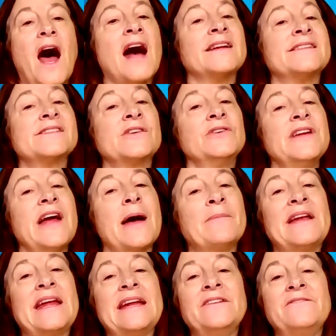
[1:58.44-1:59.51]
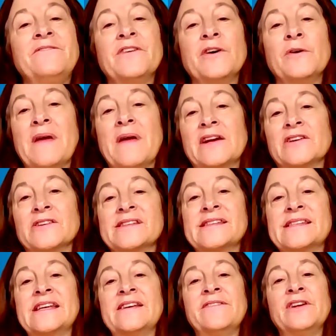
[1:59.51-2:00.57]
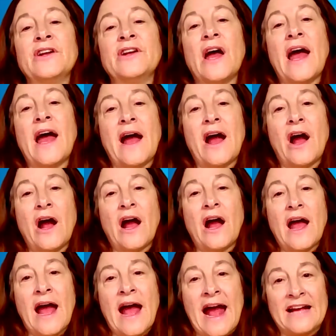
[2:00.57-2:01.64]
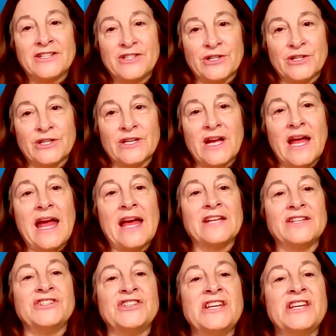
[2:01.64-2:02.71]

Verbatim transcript: Oscar nominated filmmakers Stephen Ascher and